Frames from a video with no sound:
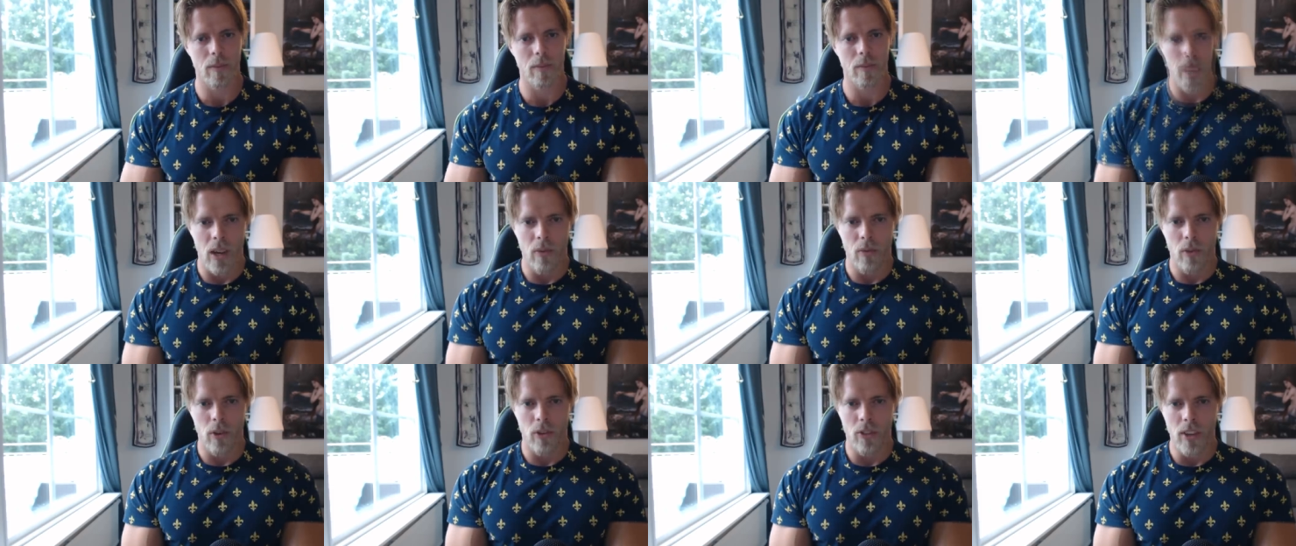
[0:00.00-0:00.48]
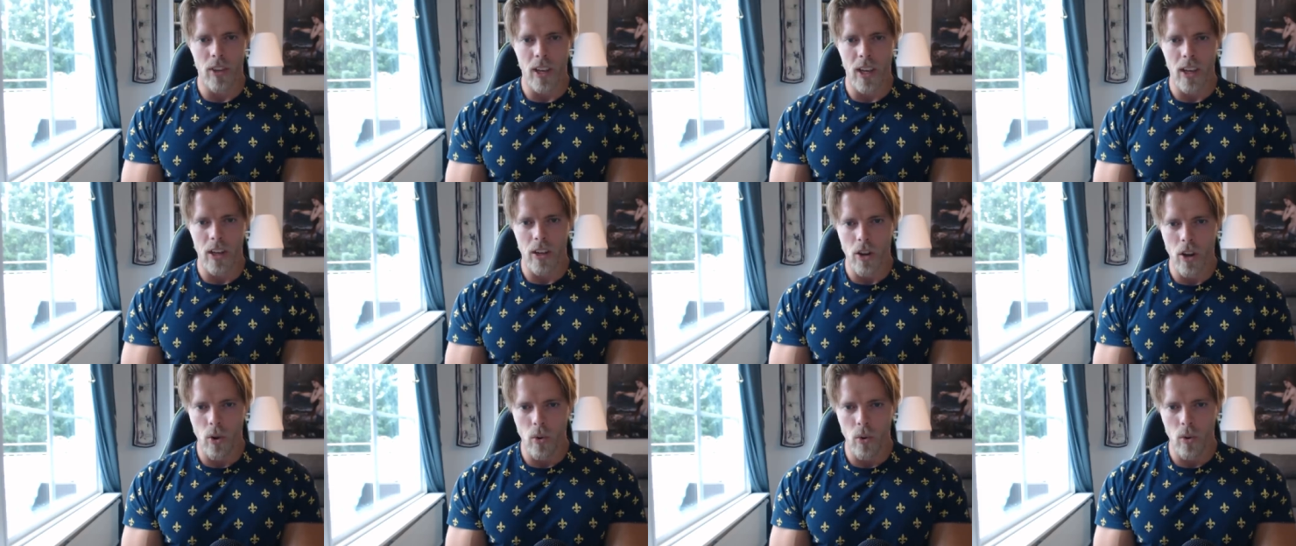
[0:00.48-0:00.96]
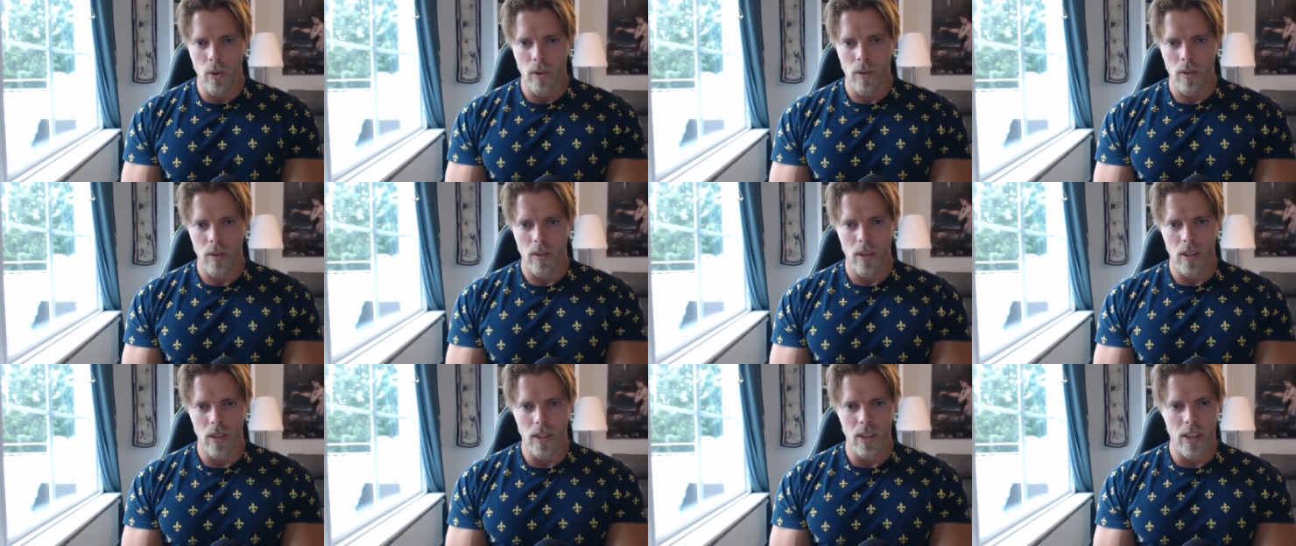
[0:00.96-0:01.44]
If you say, no,
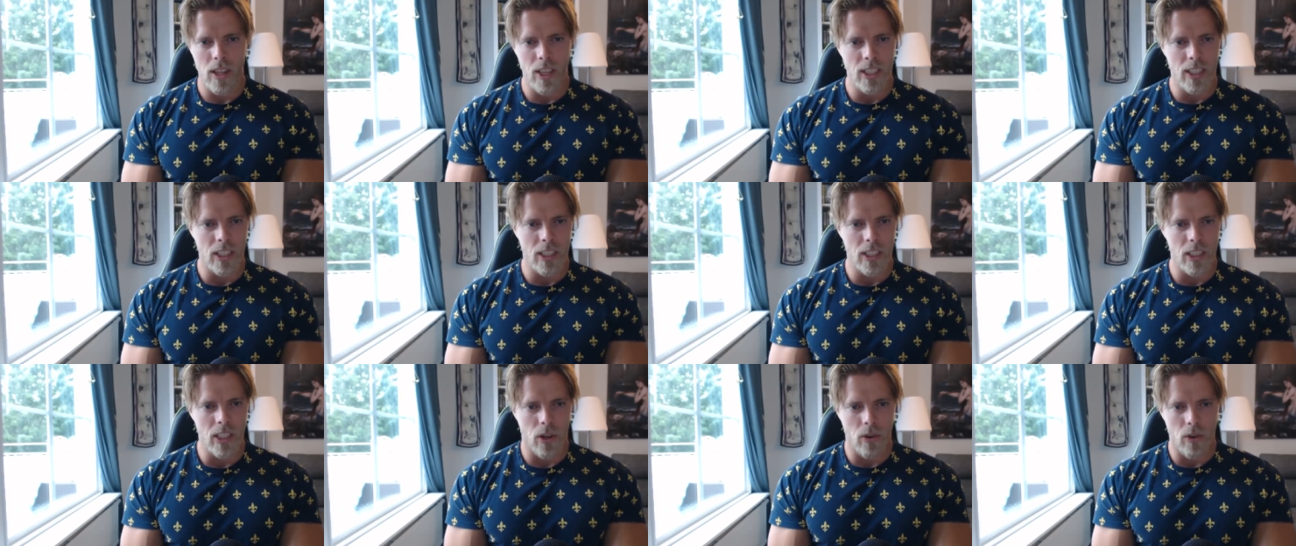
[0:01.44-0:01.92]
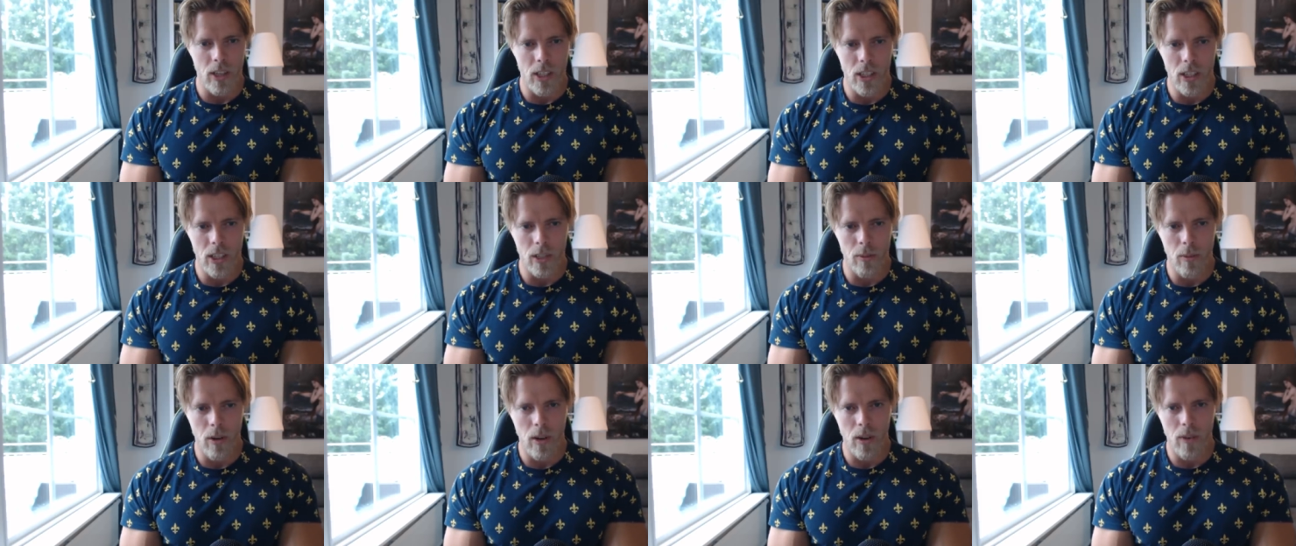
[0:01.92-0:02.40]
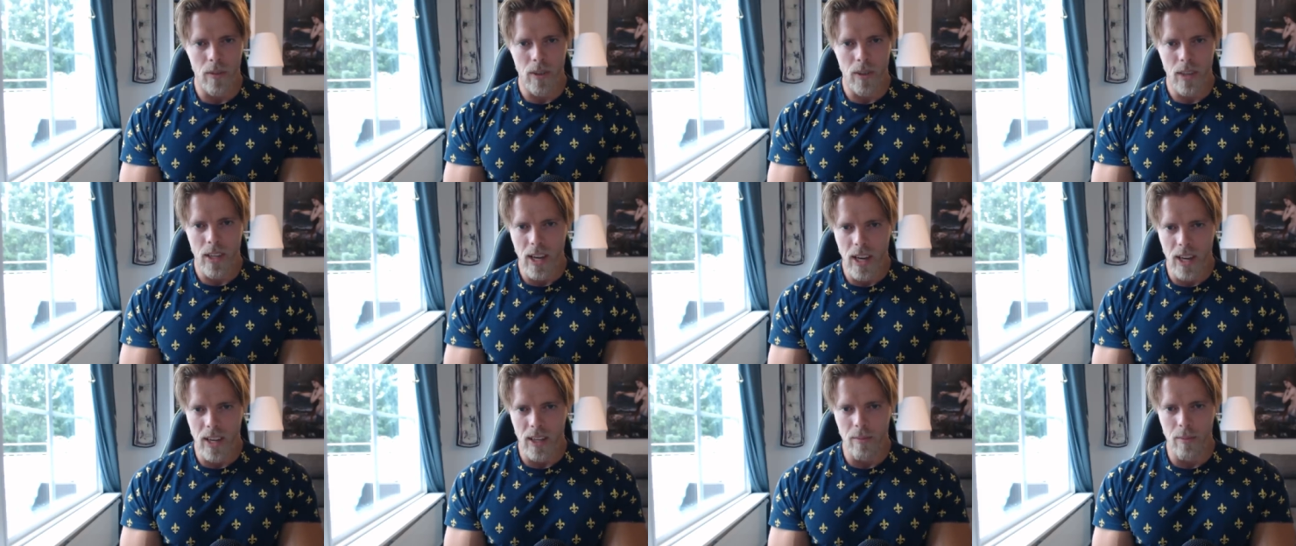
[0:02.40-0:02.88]
this is unreasonable,
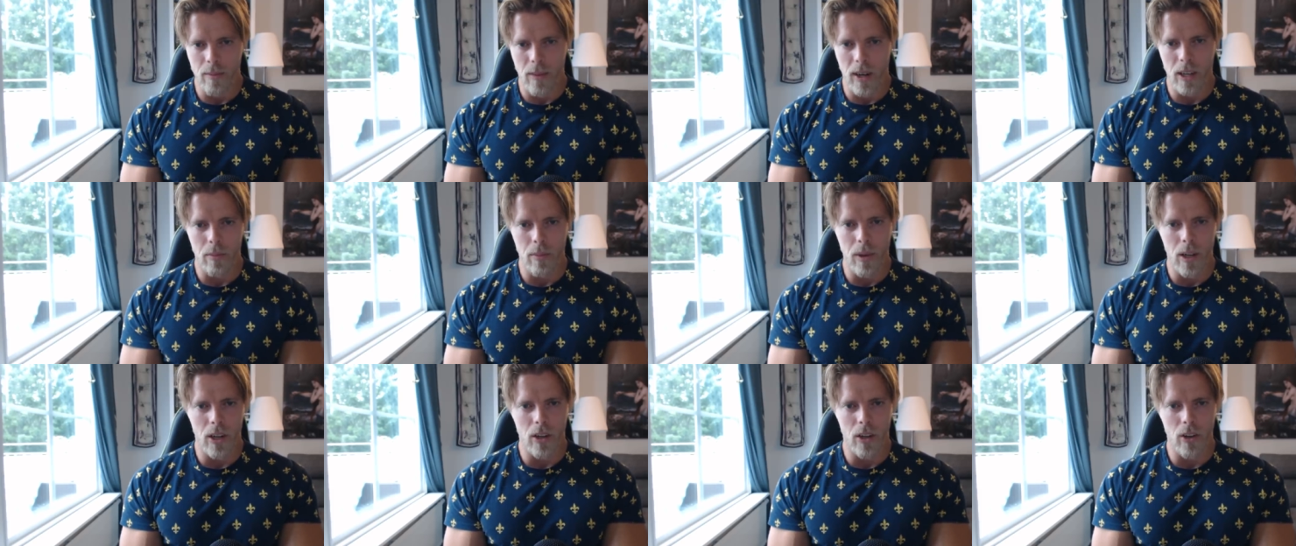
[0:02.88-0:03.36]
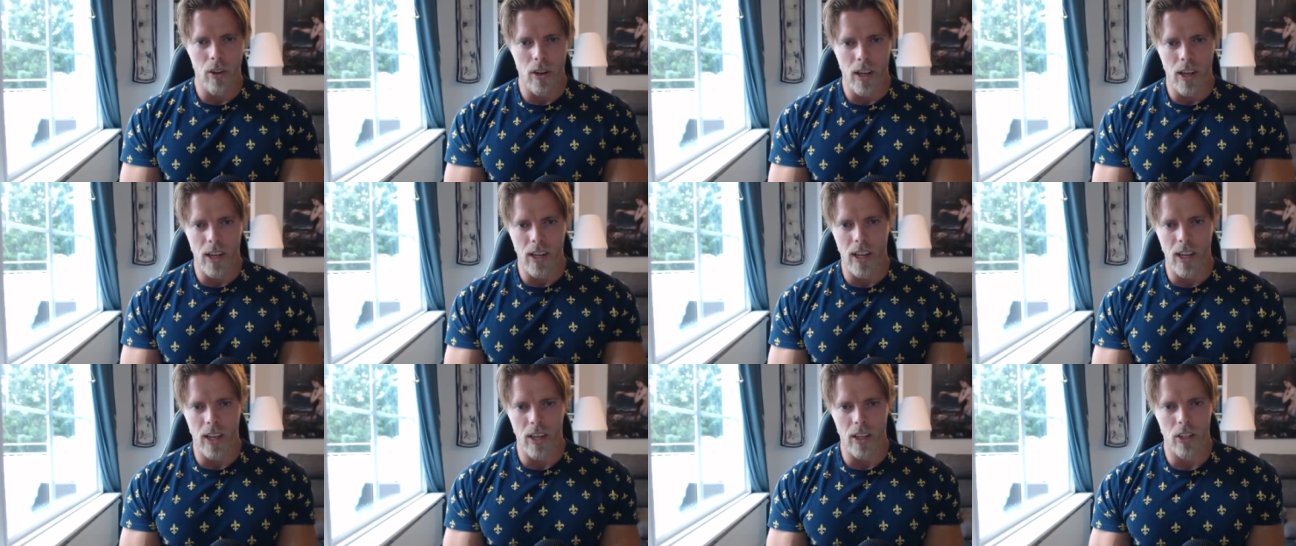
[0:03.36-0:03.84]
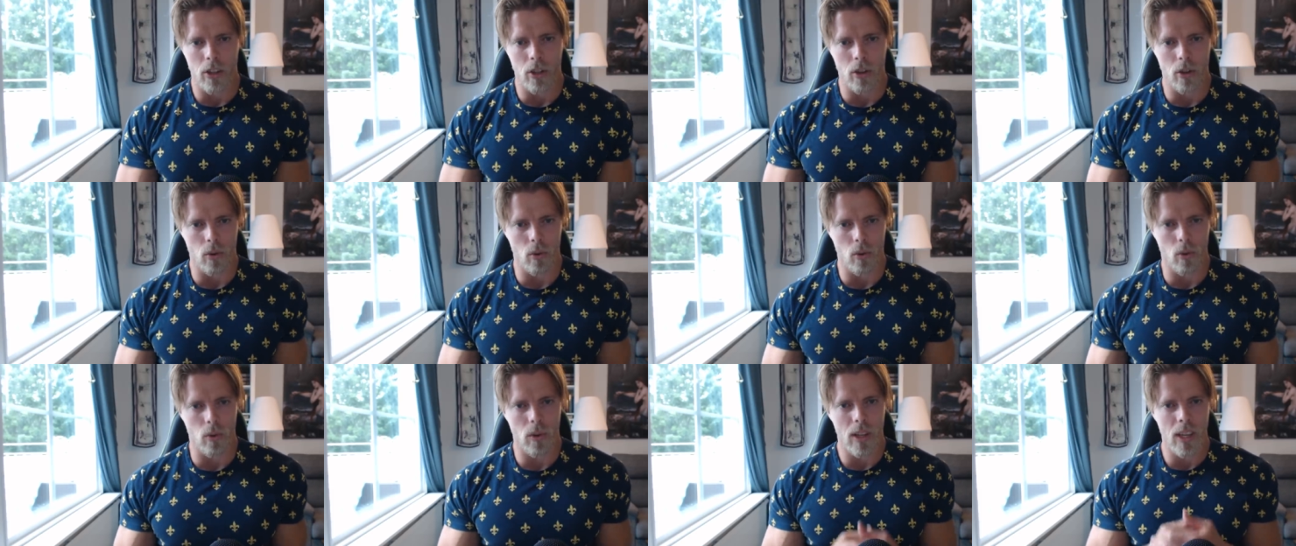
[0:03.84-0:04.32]
yeah, it might be a good idea
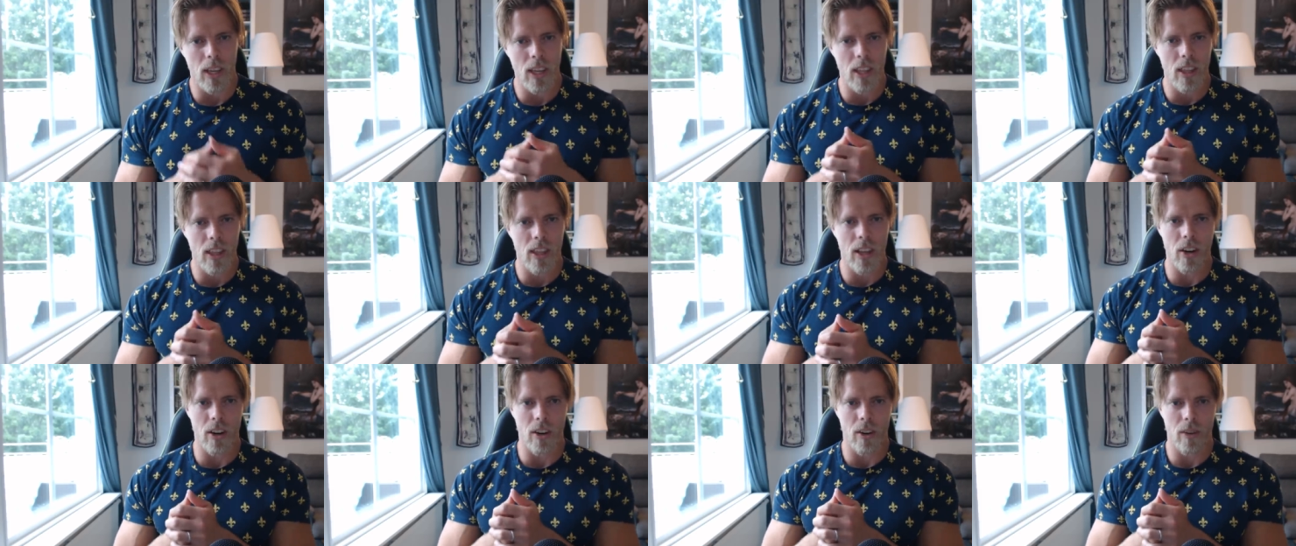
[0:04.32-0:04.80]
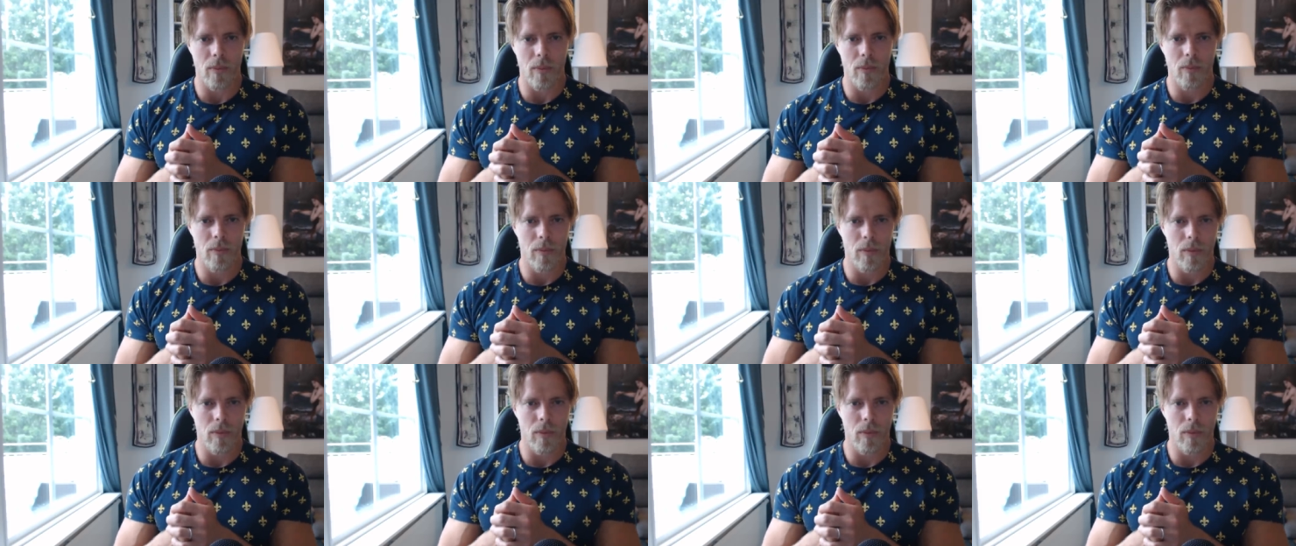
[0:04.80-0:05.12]
to either